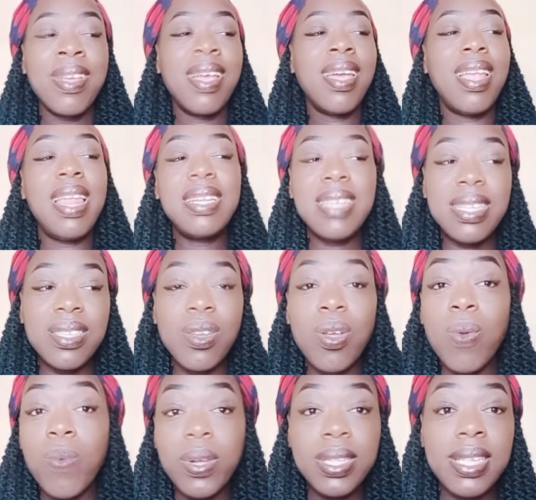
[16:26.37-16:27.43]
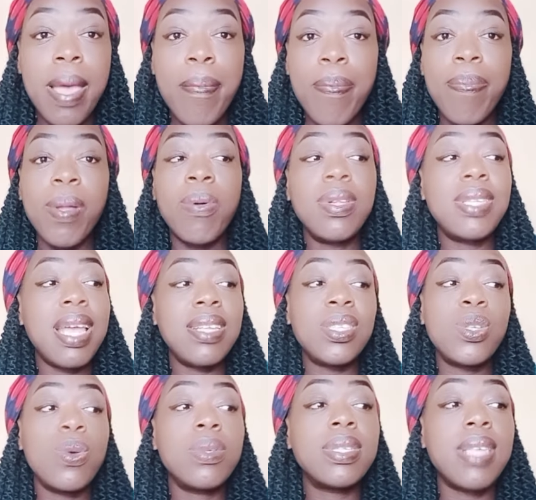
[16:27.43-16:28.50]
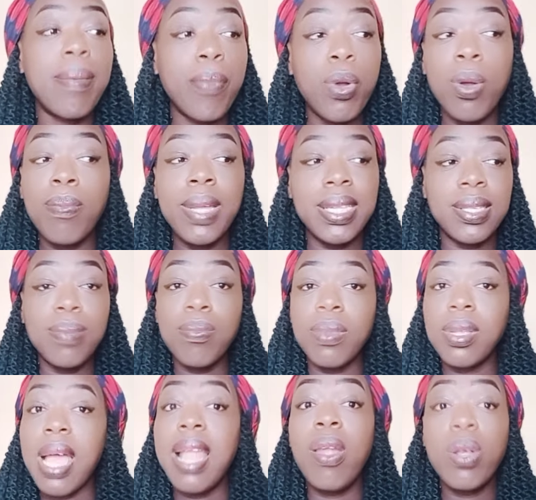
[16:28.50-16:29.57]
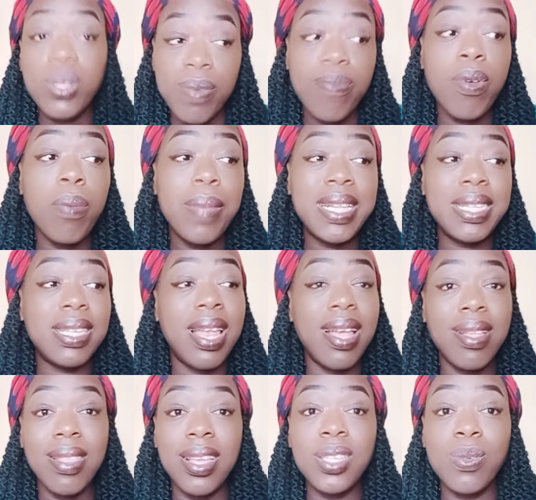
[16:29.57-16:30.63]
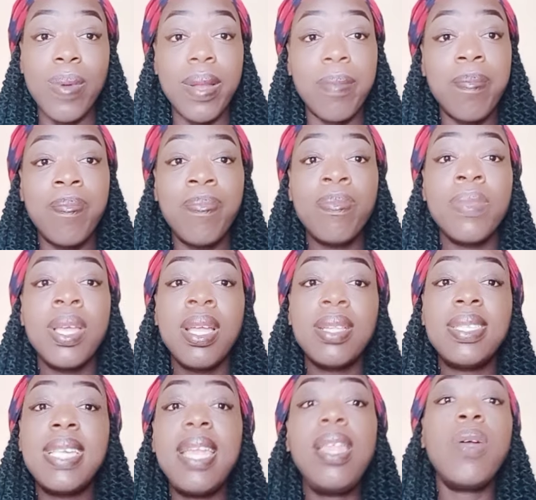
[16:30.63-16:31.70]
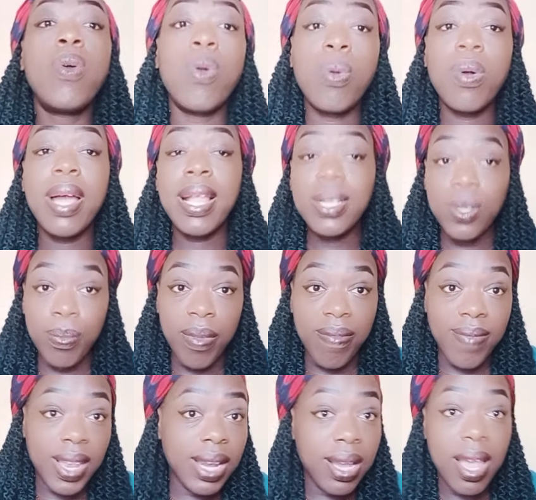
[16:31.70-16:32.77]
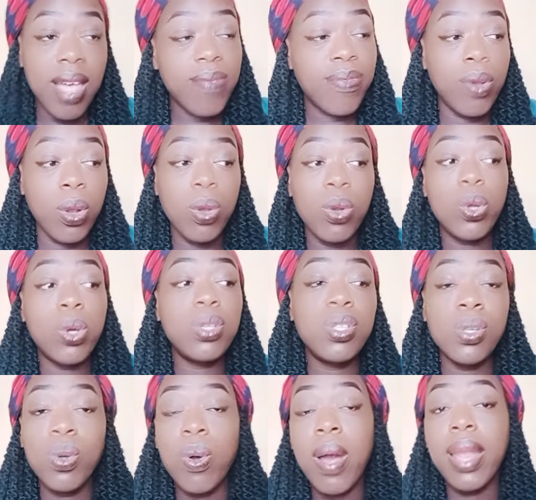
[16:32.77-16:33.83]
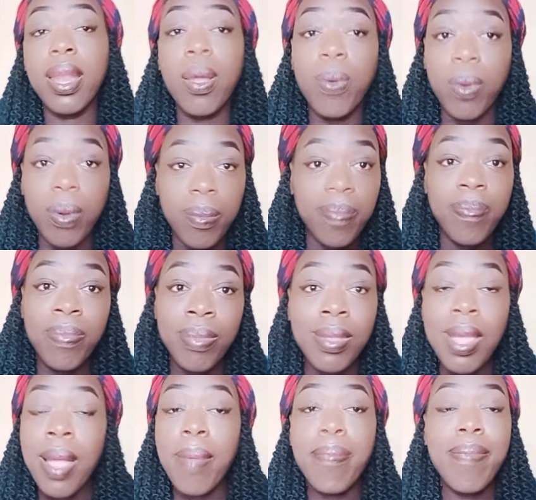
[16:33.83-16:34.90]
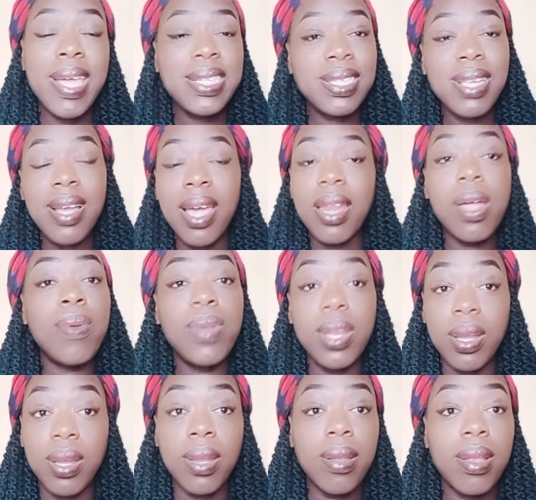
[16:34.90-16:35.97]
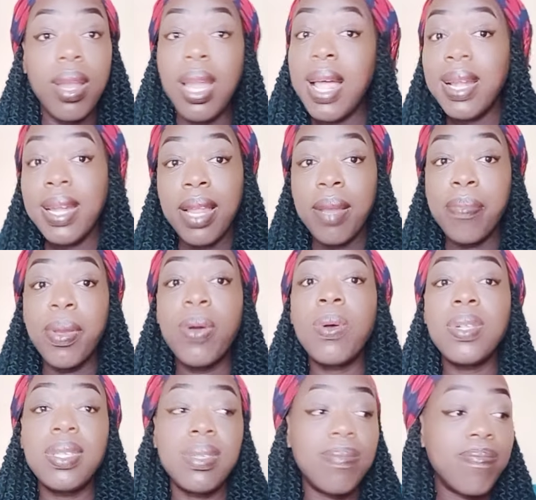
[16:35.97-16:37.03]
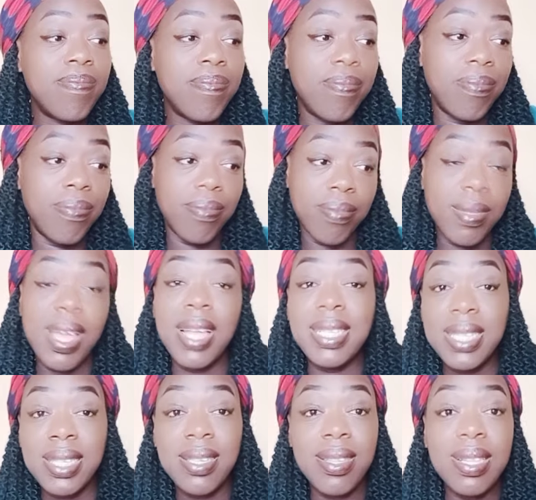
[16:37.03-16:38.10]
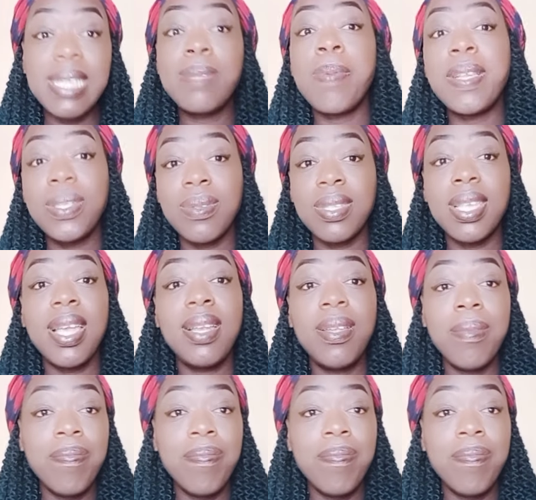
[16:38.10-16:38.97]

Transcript: Let us know what's up, because I saw some comments, a lot of comments like this one, telling Coco girl to be very careful. You don't go around messing around in London, because as this person said,